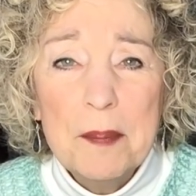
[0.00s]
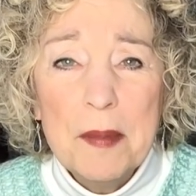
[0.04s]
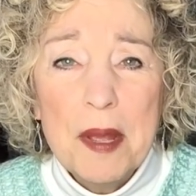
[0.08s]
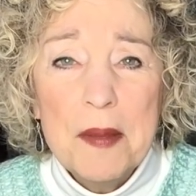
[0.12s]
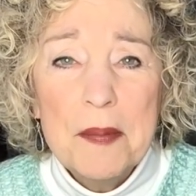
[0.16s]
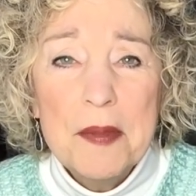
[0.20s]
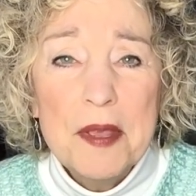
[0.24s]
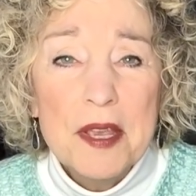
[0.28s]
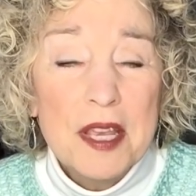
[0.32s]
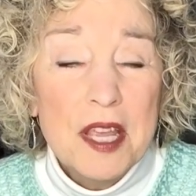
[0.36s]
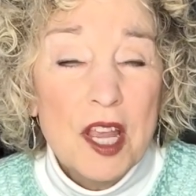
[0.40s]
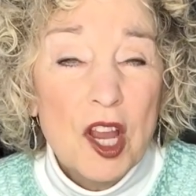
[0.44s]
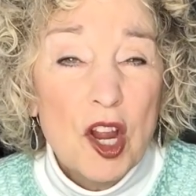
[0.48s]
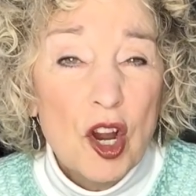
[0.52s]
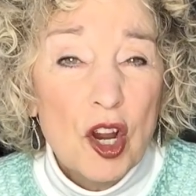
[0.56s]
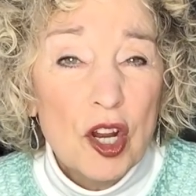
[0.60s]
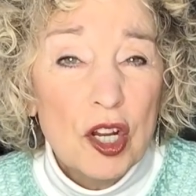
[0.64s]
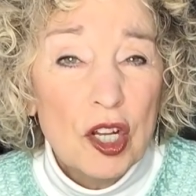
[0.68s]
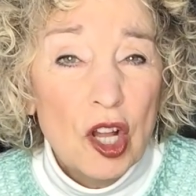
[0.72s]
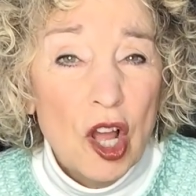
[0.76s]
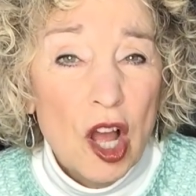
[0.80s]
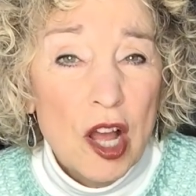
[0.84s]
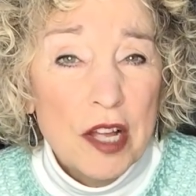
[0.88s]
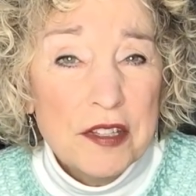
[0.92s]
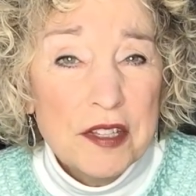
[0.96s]
Maybe a
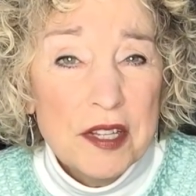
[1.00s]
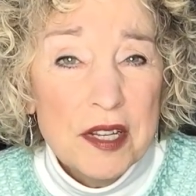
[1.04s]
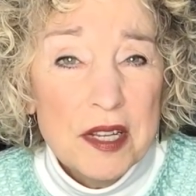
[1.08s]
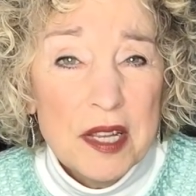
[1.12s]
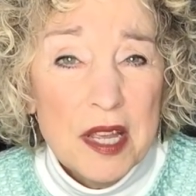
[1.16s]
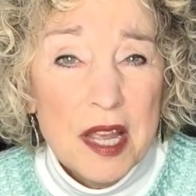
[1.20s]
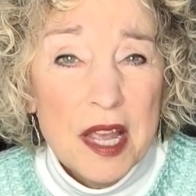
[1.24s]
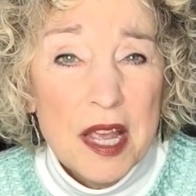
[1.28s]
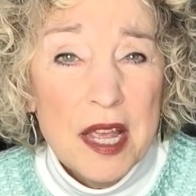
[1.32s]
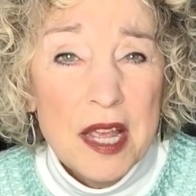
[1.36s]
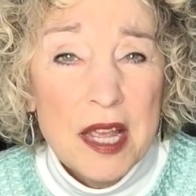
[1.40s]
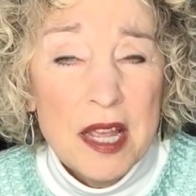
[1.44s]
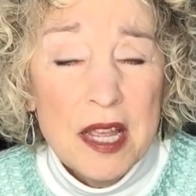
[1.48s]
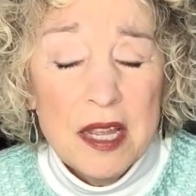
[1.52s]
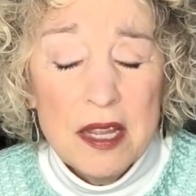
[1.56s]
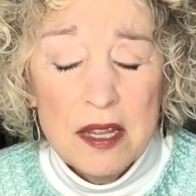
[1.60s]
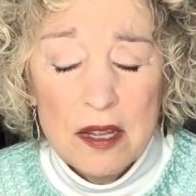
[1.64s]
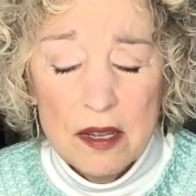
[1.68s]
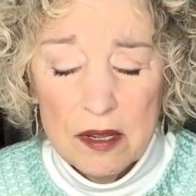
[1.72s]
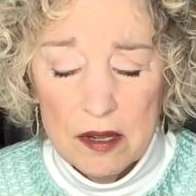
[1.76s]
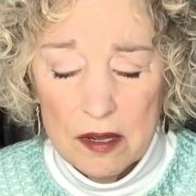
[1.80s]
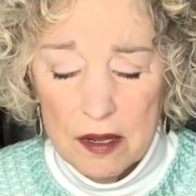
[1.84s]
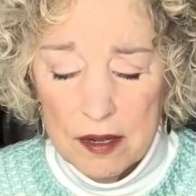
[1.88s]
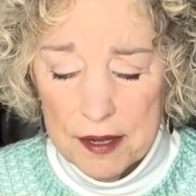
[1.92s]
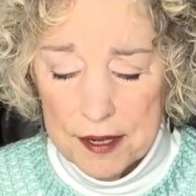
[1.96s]
Caron latte cake.